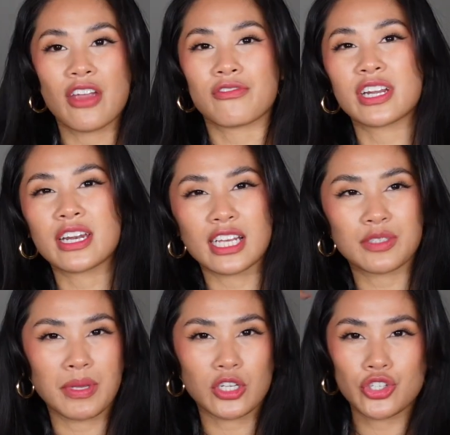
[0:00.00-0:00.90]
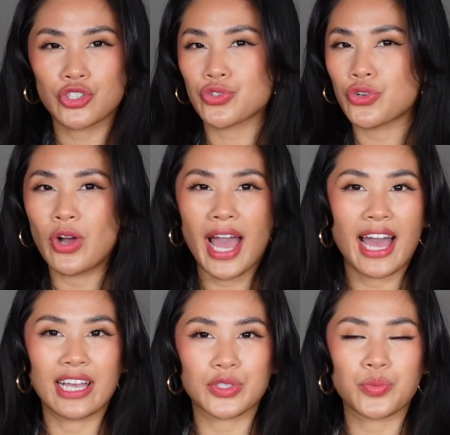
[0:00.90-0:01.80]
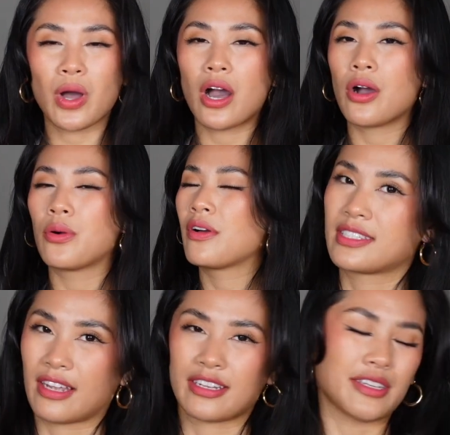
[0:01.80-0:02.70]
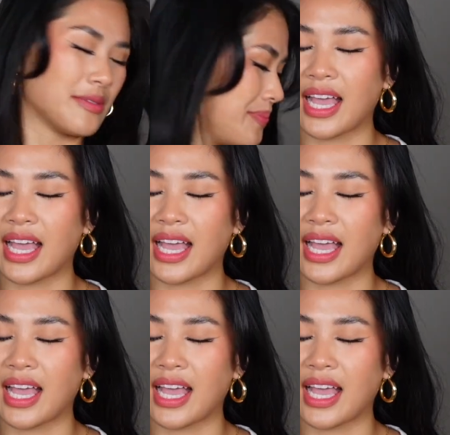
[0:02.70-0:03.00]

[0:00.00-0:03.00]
a really nice big straw hat as well, stunning.